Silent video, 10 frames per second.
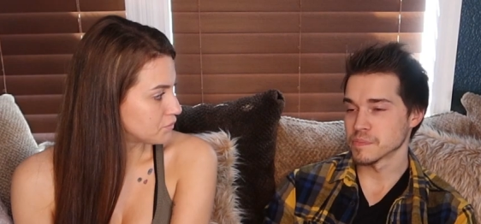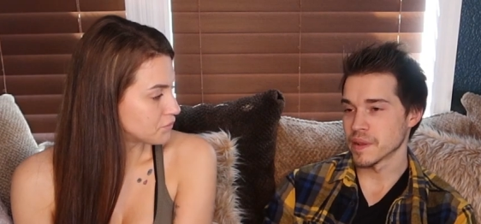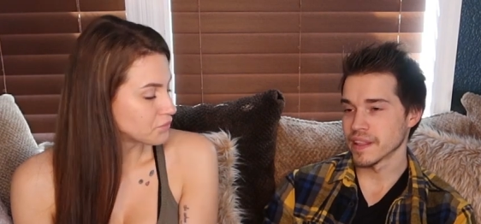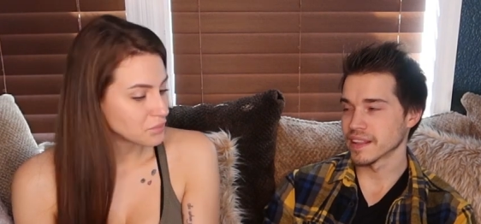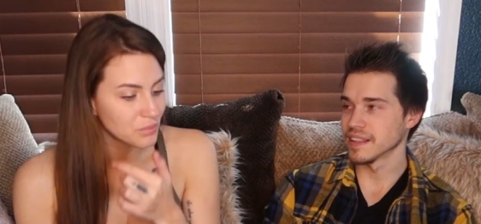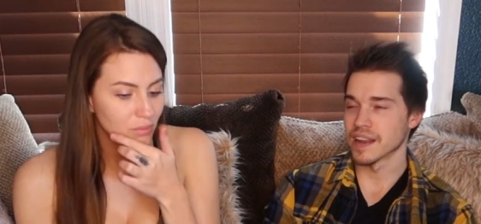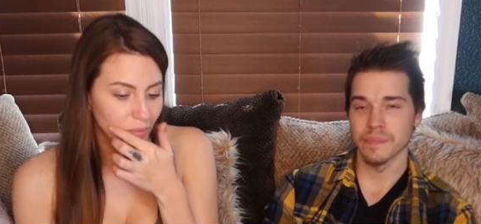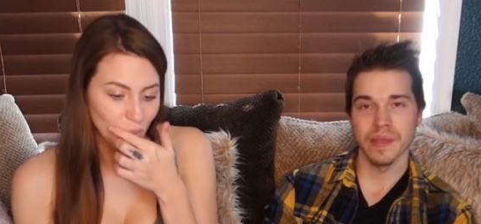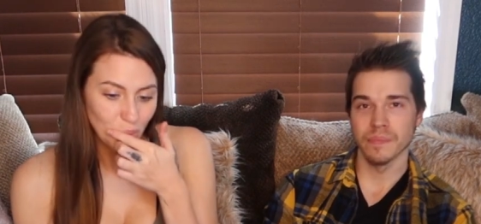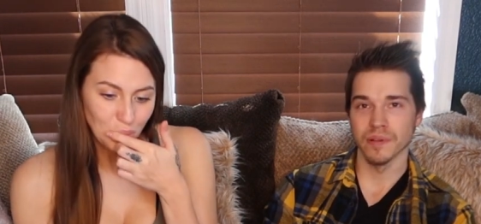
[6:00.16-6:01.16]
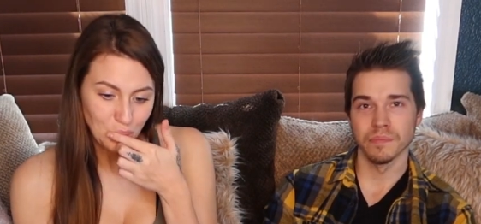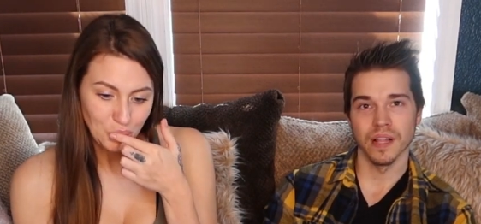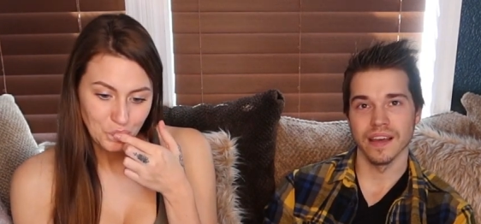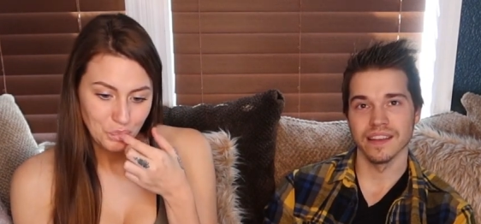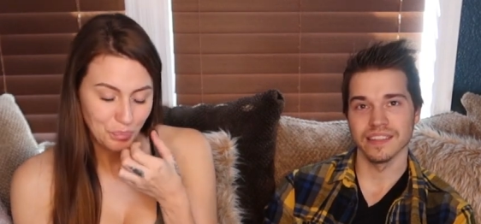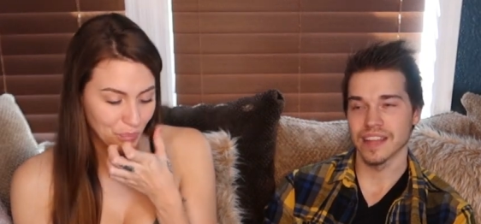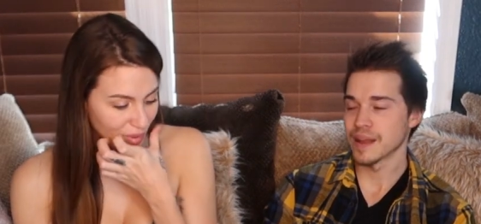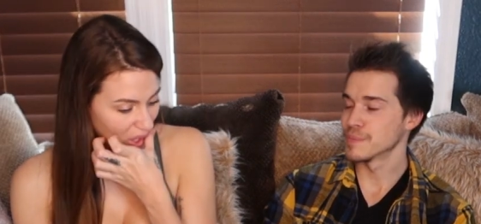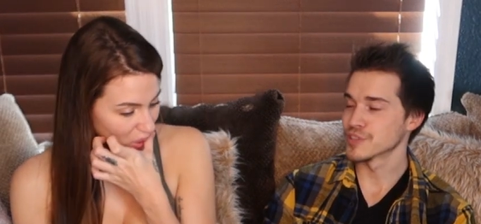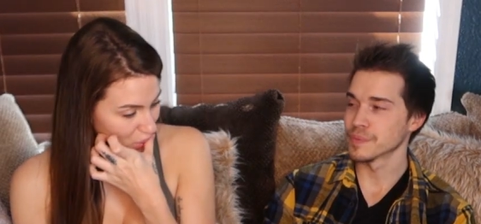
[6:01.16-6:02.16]
Speaker 1: Must have been like a lot of people applying at the
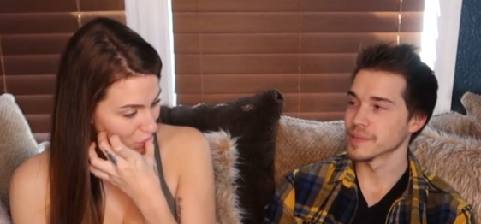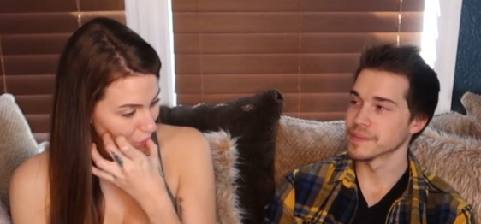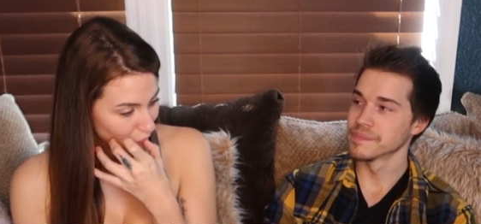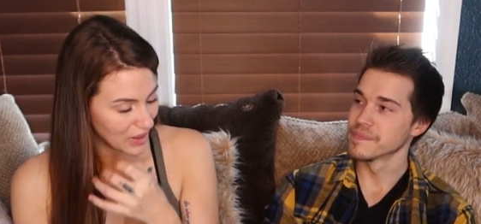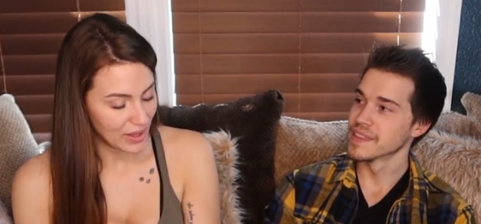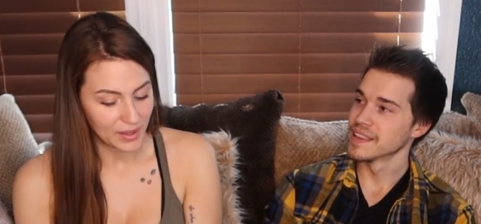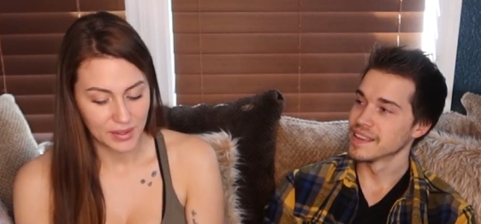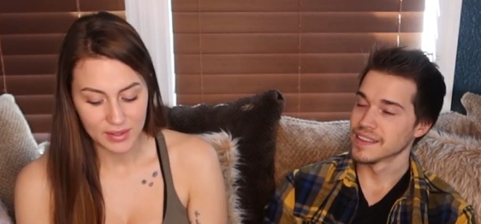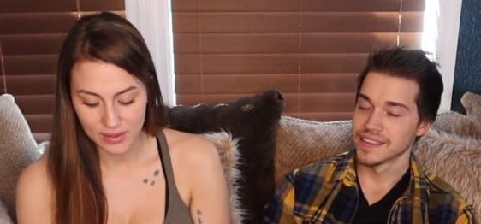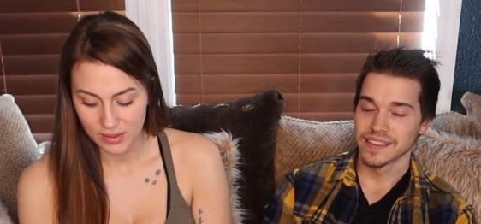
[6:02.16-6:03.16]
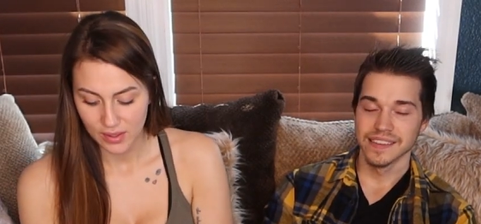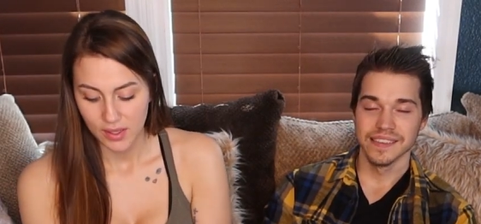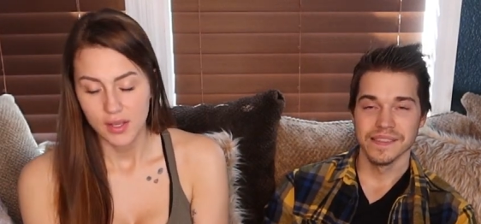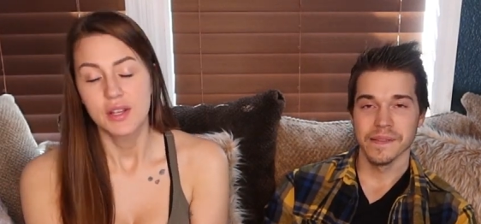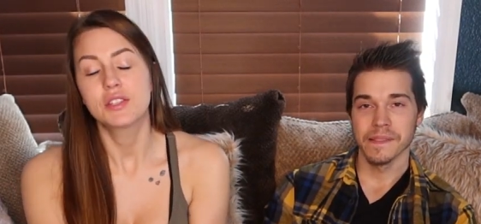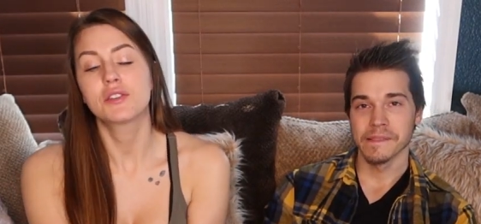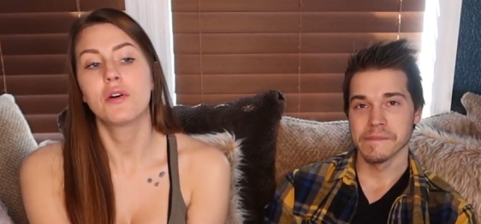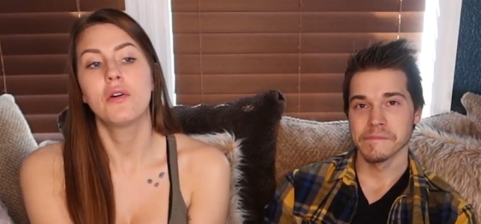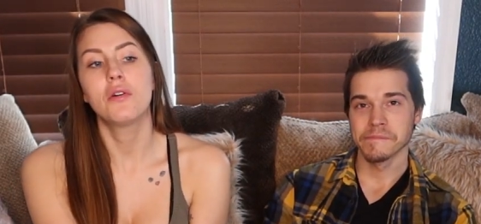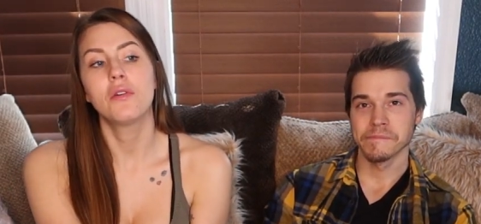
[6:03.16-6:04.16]
time or something.
Speaker 2: Yeah.
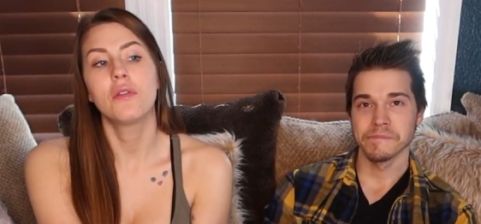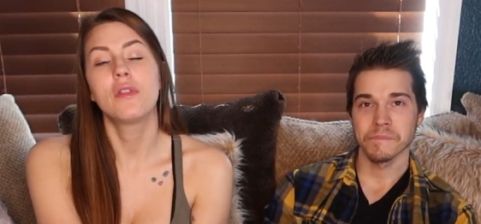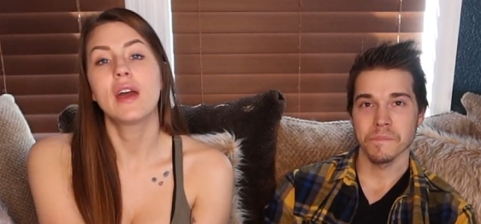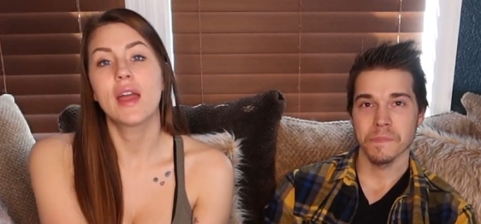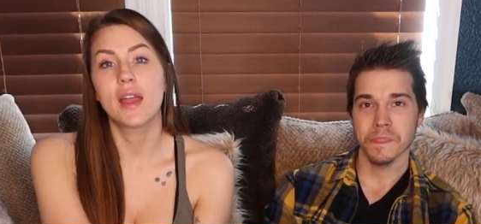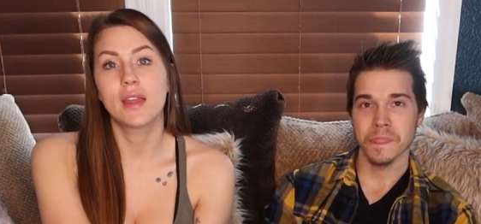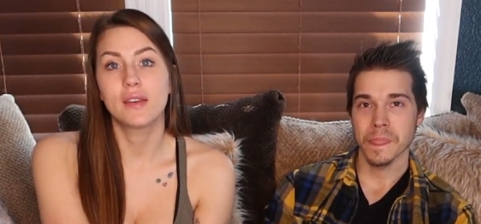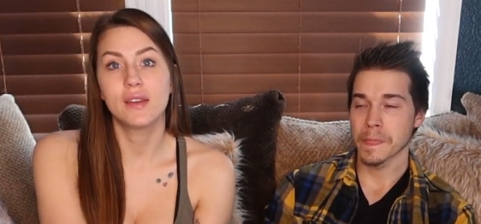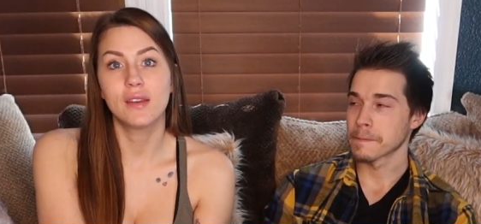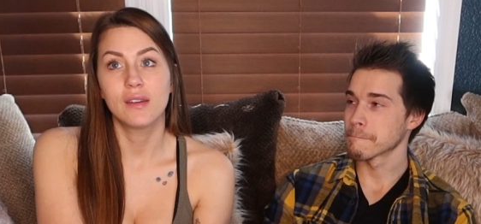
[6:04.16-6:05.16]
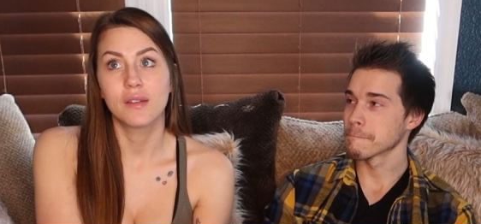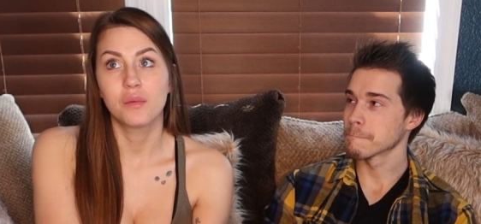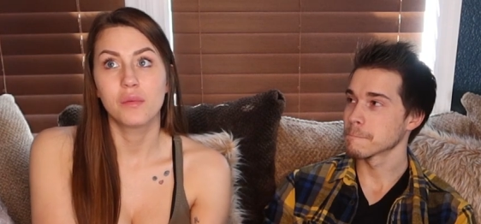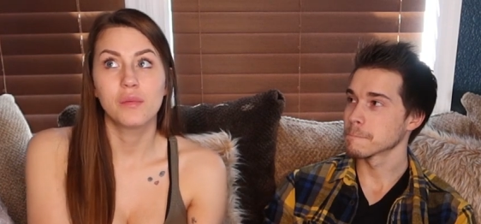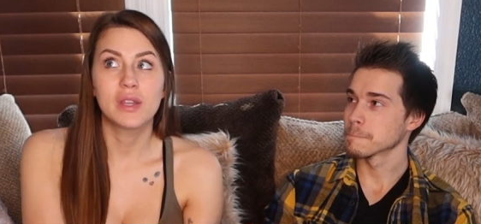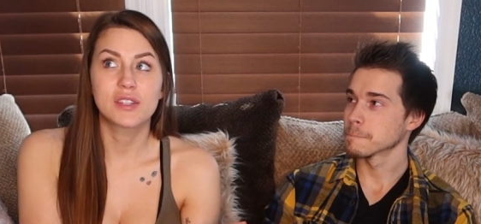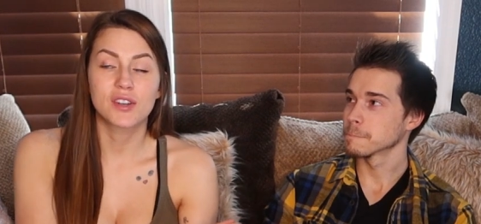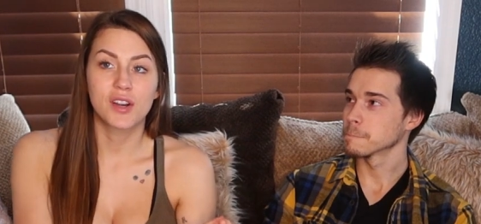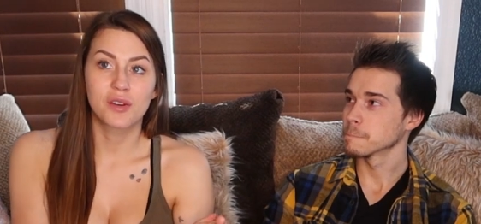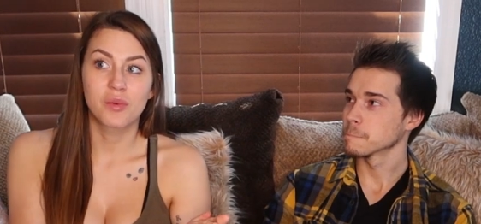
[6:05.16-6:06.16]
So then we
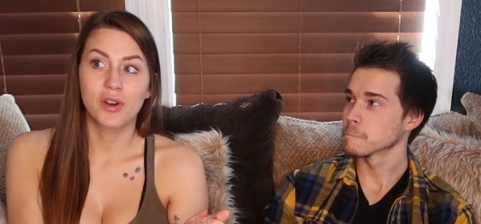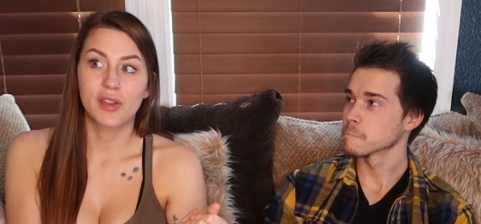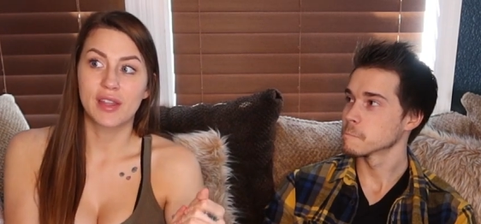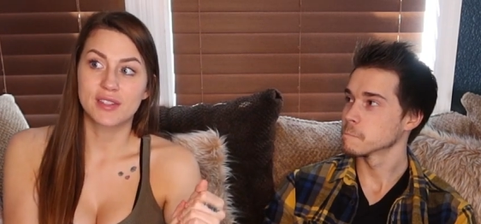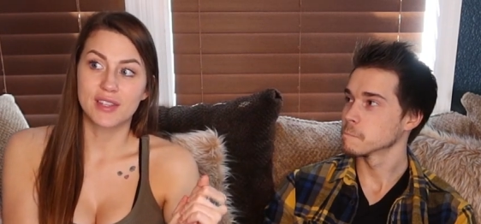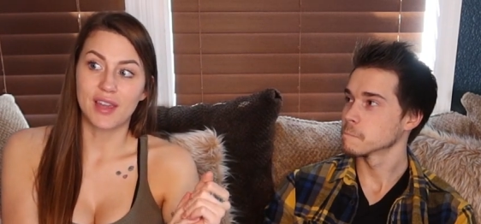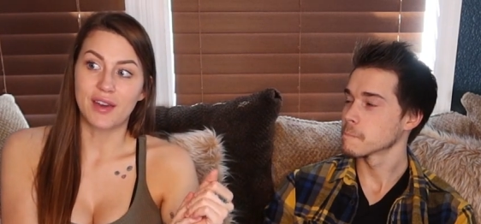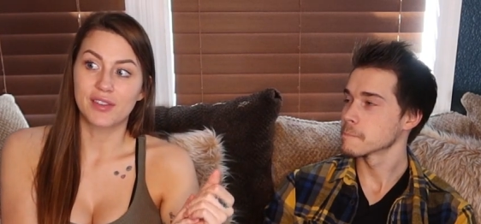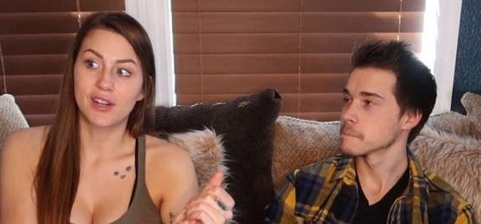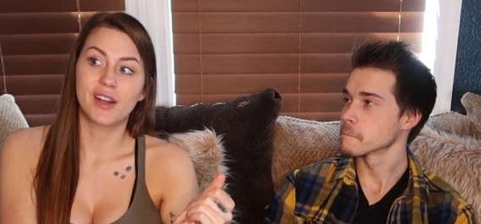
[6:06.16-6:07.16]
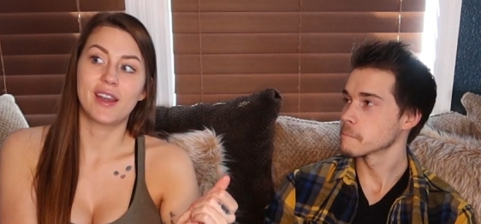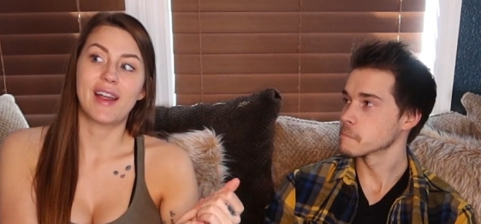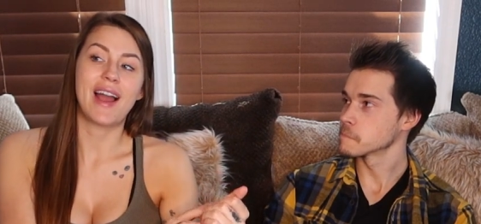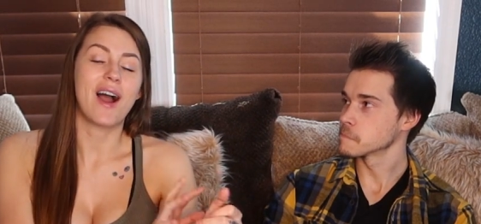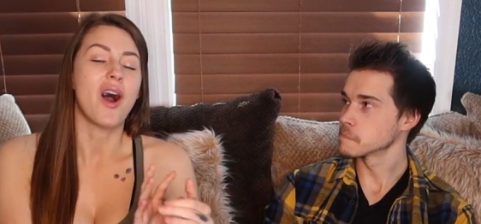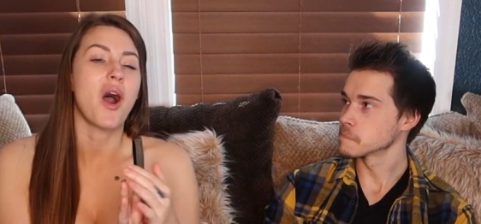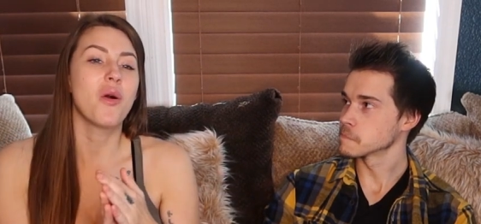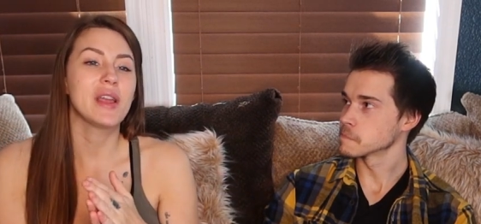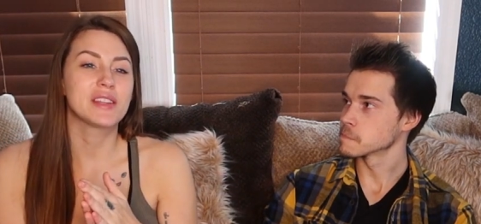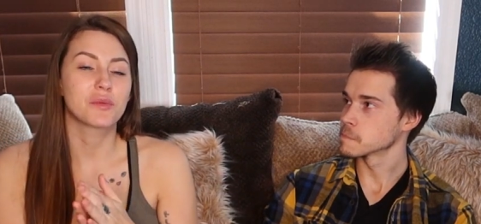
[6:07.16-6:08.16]
started working together and I
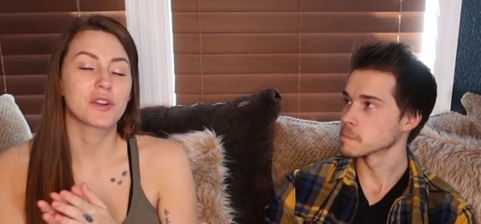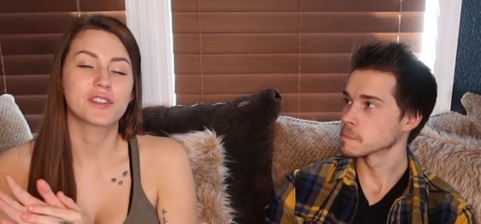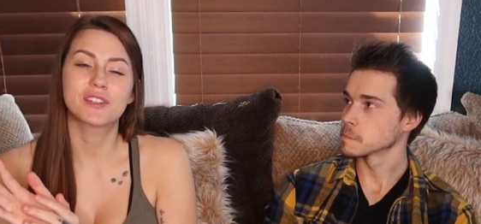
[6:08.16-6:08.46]
always, we were